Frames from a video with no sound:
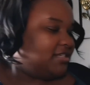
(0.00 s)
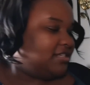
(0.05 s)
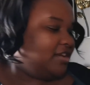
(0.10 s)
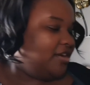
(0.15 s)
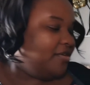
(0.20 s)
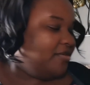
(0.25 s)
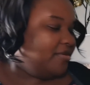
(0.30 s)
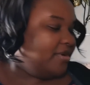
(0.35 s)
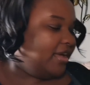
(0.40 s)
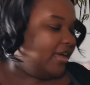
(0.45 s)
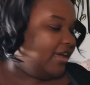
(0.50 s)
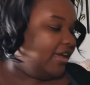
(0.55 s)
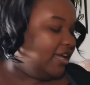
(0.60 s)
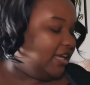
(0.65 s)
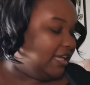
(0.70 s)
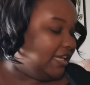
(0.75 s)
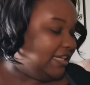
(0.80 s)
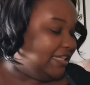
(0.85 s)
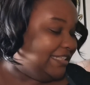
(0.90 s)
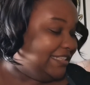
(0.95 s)
So
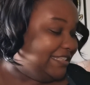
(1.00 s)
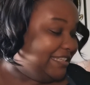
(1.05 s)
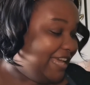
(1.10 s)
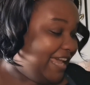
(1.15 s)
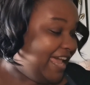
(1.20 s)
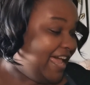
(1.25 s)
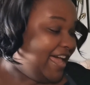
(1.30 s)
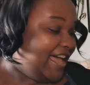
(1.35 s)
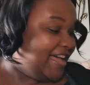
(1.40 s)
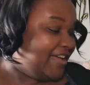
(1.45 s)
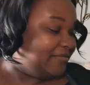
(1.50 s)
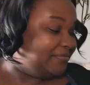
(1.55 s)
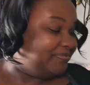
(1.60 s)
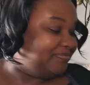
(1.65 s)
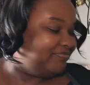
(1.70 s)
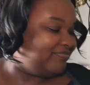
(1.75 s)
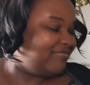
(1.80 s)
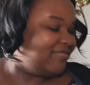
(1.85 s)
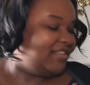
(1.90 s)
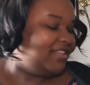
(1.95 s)
yeah,
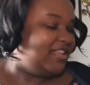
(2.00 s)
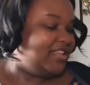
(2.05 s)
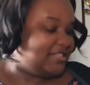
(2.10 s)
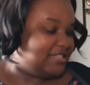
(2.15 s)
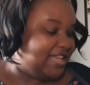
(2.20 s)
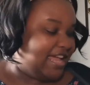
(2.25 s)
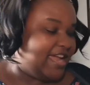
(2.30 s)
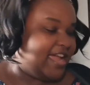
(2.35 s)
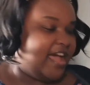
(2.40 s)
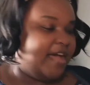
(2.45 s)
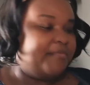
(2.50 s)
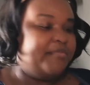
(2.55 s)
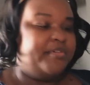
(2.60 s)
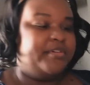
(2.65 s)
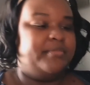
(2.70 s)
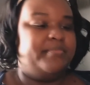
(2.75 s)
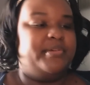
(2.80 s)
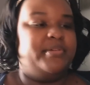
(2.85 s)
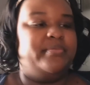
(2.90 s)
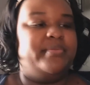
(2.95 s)
looks like I'm
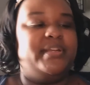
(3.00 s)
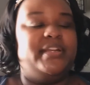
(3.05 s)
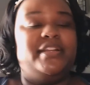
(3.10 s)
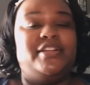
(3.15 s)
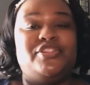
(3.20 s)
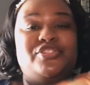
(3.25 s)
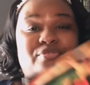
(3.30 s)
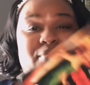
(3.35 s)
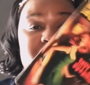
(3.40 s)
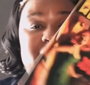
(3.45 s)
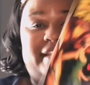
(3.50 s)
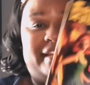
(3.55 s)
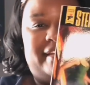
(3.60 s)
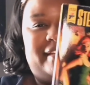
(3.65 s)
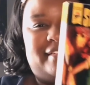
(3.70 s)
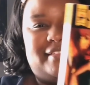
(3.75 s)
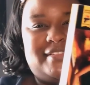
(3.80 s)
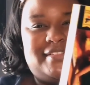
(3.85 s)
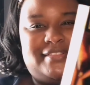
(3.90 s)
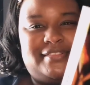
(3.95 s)
going to be reading
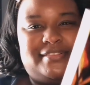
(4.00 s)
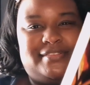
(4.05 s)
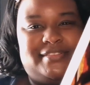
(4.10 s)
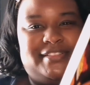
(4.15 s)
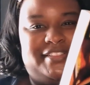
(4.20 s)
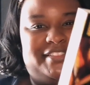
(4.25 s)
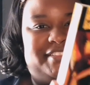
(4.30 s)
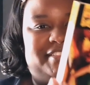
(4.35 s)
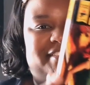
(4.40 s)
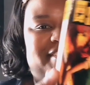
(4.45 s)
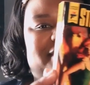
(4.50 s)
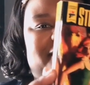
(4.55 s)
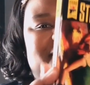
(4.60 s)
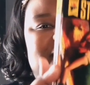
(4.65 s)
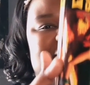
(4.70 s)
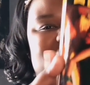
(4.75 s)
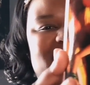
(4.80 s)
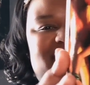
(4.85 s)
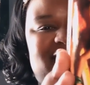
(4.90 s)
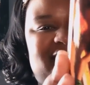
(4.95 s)
Joyland
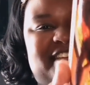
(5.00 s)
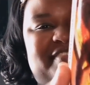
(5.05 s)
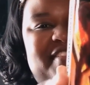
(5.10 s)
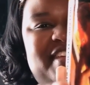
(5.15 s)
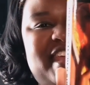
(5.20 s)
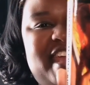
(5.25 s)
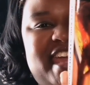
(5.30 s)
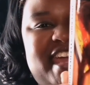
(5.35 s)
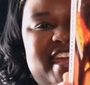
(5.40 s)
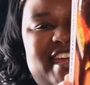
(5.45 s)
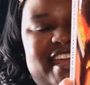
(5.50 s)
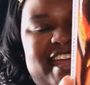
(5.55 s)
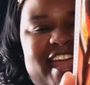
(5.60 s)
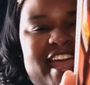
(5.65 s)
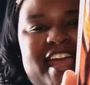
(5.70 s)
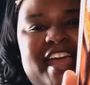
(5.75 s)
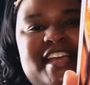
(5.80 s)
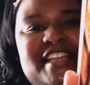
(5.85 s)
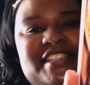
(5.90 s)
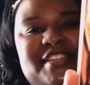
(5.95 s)
by Stephen King.
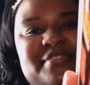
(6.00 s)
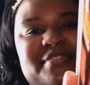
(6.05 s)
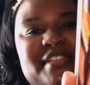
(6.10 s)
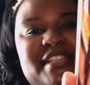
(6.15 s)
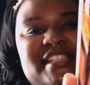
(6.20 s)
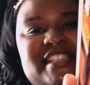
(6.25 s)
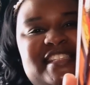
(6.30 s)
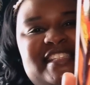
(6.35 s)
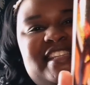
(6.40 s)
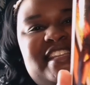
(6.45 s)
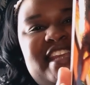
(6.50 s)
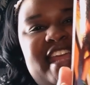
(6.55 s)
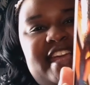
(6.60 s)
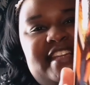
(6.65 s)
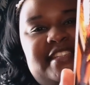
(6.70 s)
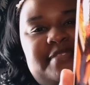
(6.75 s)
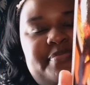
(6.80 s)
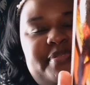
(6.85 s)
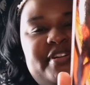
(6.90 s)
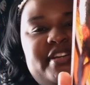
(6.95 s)
So this is the
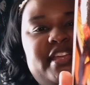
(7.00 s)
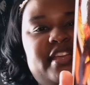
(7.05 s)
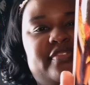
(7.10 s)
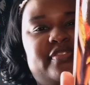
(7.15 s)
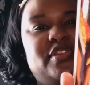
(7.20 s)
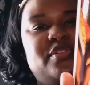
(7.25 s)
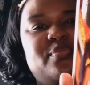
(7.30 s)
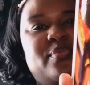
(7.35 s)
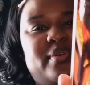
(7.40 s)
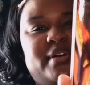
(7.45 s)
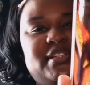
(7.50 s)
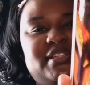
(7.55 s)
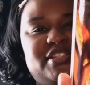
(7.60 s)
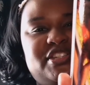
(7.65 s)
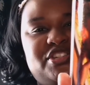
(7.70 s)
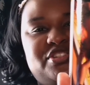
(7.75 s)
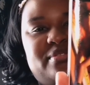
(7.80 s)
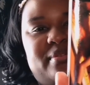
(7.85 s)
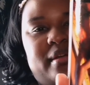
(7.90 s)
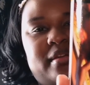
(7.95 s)
next book. If you want
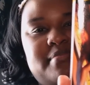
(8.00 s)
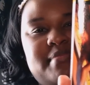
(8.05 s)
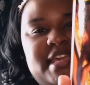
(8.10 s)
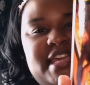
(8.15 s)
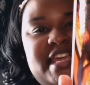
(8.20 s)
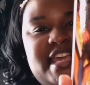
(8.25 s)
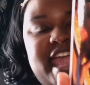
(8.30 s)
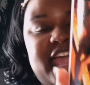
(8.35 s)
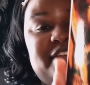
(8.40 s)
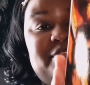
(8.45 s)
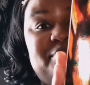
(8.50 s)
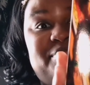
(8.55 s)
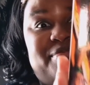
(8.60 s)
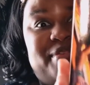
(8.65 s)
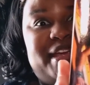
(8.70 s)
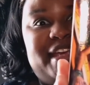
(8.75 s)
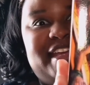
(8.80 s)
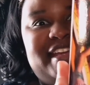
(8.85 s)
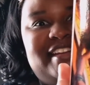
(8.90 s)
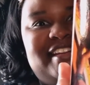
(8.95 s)
to join me
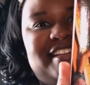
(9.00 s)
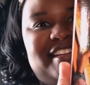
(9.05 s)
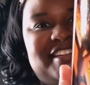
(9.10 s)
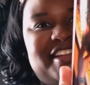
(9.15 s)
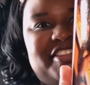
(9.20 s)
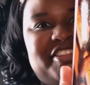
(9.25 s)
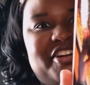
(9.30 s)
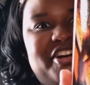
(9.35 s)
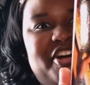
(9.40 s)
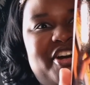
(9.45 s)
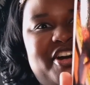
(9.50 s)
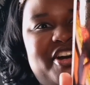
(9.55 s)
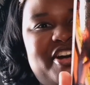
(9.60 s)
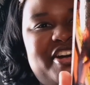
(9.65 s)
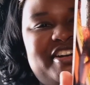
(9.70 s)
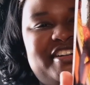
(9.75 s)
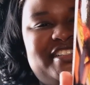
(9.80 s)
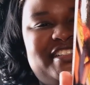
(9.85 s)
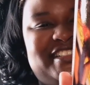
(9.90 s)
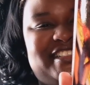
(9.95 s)
and read another
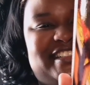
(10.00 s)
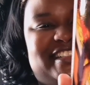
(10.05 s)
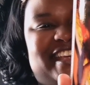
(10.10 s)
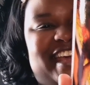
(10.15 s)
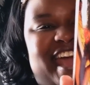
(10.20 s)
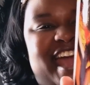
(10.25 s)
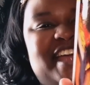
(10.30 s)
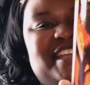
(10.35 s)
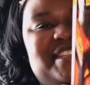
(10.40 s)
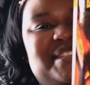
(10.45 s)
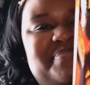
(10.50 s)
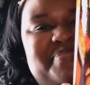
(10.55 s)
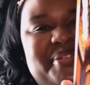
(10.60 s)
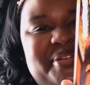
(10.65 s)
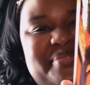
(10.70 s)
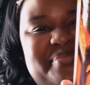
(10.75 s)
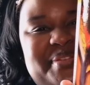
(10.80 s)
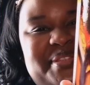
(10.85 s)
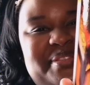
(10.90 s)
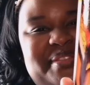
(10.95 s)
hard case
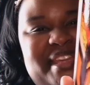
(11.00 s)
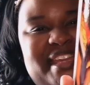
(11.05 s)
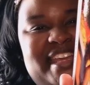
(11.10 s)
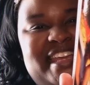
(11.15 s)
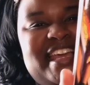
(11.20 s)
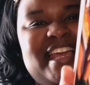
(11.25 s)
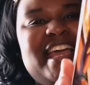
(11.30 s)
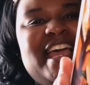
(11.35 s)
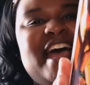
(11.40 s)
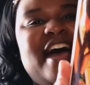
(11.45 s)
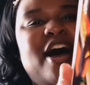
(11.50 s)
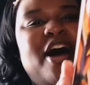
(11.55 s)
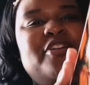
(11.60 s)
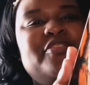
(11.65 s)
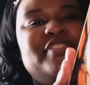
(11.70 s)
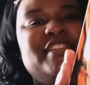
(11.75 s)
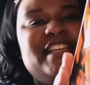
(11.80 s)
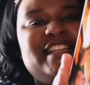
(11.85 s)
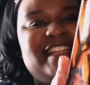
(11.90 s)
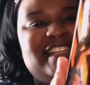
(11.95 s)
book with me,
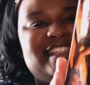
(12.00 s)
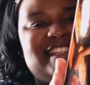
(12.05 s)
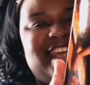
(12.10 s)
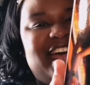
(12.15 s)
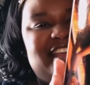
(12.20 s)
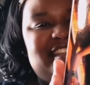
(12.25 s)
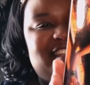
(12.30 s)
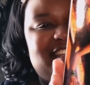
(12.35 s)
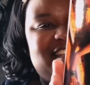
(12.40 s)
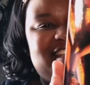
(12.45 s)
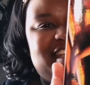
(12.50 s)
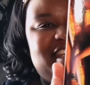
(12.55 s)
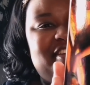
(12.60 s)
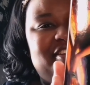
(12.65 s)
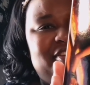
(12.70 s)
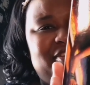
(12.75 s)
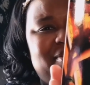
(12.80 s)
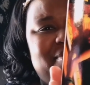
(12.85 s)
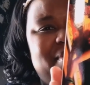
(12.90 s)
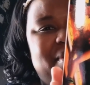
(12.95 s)
hopefully this hasn't
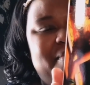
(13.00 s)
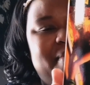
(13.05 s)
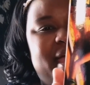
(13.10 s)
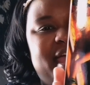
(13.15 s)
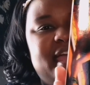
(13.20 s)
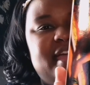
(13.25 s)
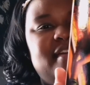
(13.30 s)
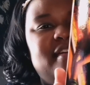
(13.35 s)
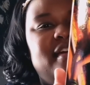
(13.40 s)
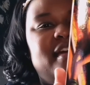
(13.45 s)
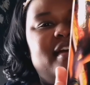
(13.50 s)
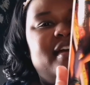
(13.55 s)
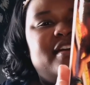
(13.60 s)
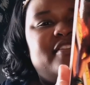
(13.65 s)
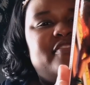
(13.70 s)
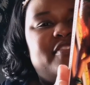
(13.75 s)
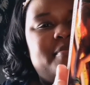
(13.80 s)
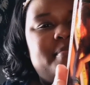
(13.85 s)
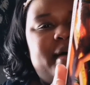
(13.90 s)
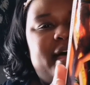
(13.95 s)
teetered you away
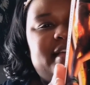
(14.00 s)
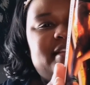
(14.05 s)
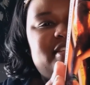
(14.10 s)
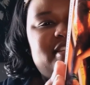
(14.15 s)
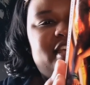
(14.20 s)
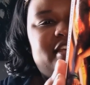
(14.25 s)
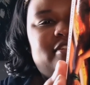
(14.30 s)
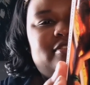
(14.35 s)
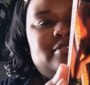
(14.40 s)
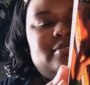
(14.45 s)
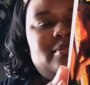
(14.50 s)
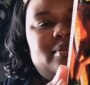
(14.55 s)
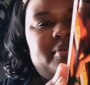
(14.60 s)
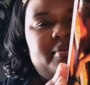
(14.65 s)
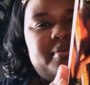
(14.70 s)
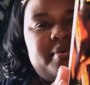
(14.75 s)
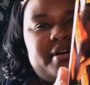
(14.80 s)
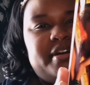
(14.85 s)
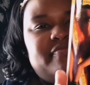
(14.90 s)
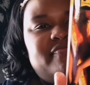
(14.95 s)
from my channel
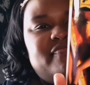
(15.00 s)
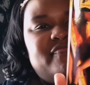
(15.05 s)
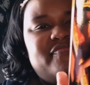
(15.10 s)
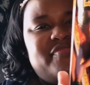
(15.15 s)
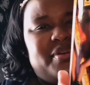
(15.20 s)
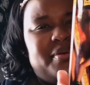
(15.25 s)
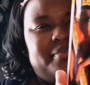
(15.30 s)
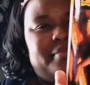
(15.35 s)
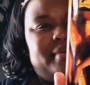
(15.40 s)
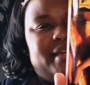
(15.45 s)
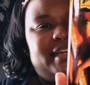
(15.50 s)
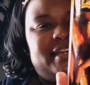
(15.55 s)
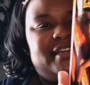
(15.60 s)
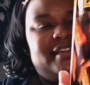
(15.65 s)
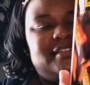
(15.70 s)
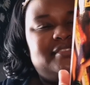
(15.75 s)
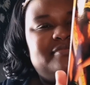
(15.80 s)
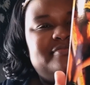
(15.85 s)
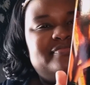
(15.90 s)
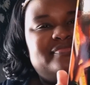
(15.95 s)
or from
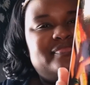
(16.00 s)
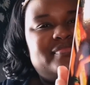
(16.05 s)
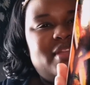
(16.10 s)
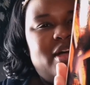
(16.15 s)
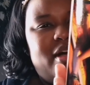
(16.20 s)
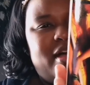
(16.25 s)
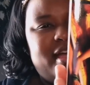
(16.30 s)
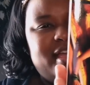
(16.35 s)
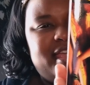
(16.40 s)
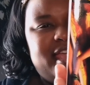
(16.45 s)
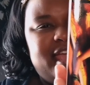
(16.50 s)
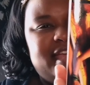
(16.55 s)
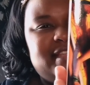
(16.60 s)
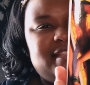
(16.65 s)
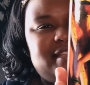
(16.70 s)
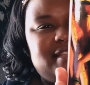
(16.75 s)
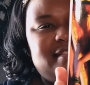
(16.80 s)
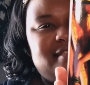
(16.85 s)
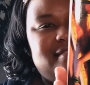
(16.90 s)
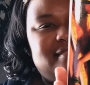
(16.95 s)
reading hard
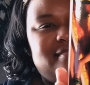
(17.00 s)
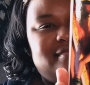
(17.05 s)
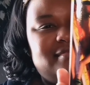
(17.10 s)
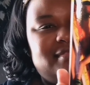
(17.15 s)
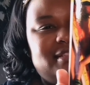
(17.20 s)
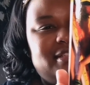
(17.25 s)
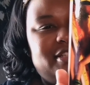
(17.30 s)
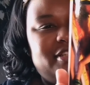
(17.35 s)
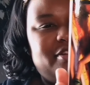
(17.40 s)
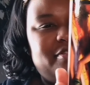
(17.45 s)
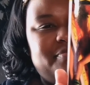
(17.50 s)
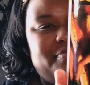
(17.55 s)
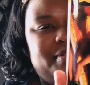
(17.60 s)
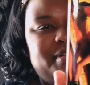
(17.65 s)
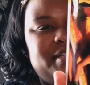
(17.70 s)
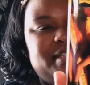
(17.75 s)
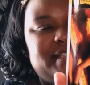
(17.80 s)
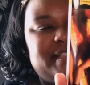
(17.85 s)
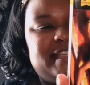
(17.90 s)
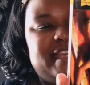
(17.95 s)
case, you know,
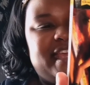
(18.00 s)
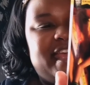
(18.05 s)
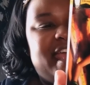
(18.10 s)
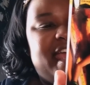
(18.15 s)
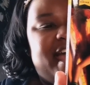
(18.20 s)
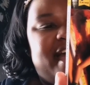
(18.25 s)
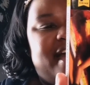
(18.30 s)
books.